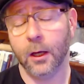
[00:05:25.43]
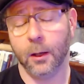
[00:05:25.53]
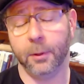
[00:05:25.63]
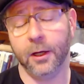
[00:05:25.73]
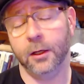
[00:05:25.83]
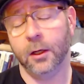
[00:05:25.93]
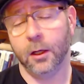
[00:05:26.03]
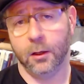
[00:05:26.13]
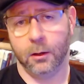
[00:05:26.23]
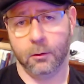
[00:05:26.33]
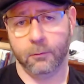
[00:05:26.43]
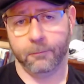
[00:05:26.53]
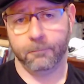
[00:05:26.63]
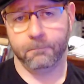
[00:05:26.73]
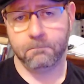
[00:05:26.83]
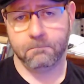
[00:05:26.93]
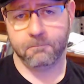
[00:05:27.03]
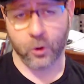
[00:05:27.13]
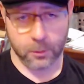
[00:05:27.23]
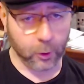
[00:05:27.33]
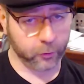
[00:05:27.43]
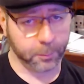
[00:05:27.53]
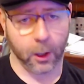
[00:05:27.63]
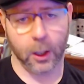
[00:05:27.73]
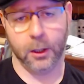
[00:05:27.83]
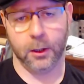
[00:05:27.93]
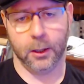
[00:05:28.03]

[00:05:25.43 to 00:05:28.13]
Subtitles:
But for the most part,